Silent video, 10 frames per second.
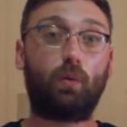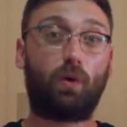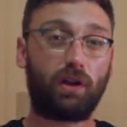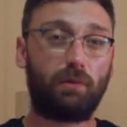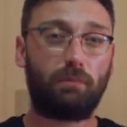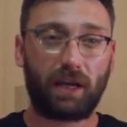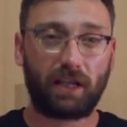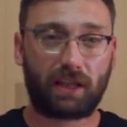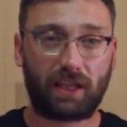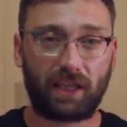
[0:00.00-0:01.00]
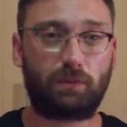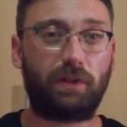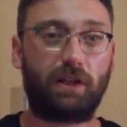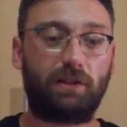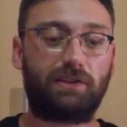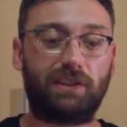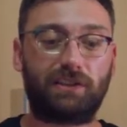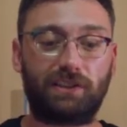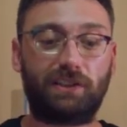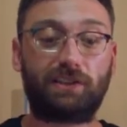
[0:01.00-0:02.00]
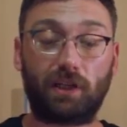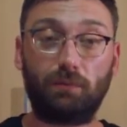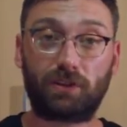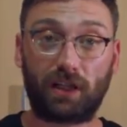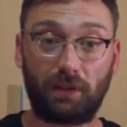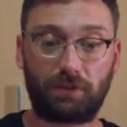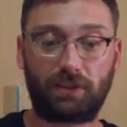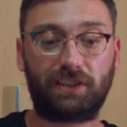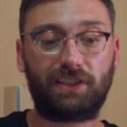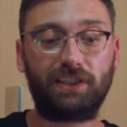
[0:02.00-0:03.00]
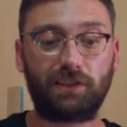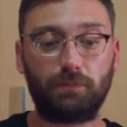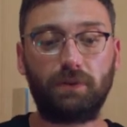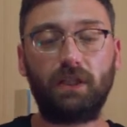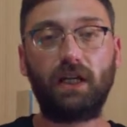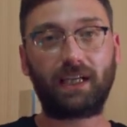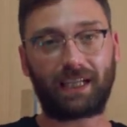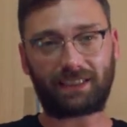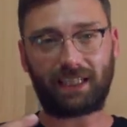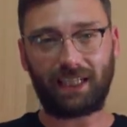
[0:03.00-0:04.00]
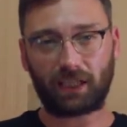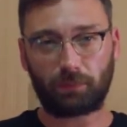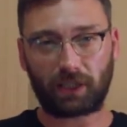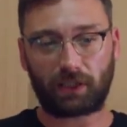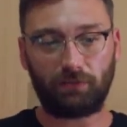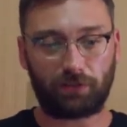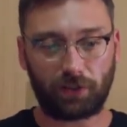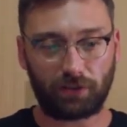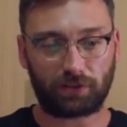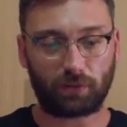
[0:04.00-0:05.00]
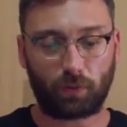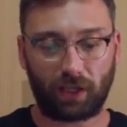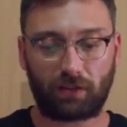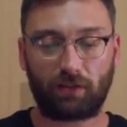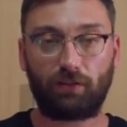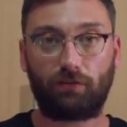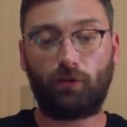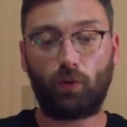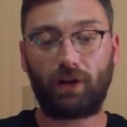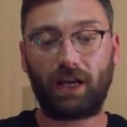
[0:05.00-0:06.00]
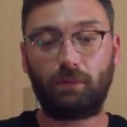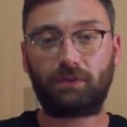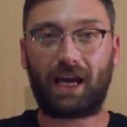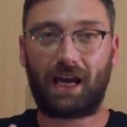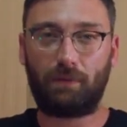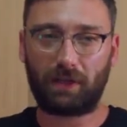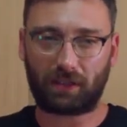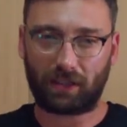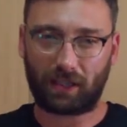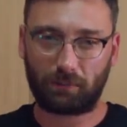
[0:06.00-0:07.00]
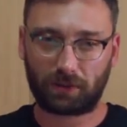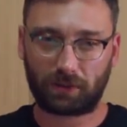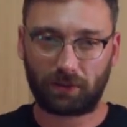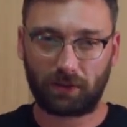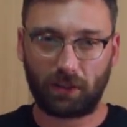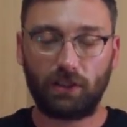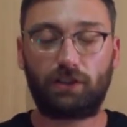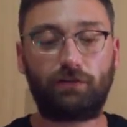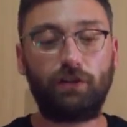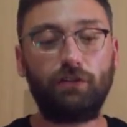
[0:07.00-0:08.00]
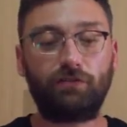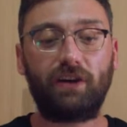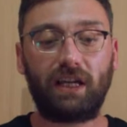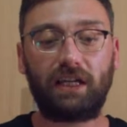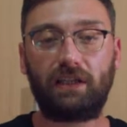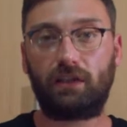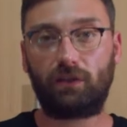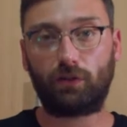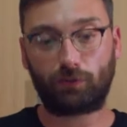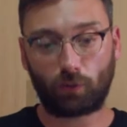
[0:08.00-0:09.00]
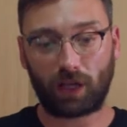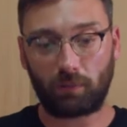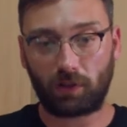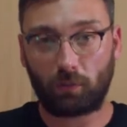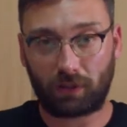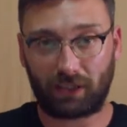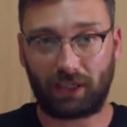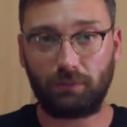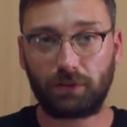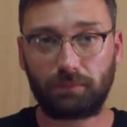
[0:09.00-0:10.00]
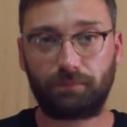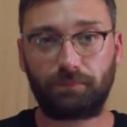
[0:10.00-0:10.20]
one of the main things we notice is that sometimes the system gets a little bit confused with forenames and middle names. So if you fill in your full name and your middle names,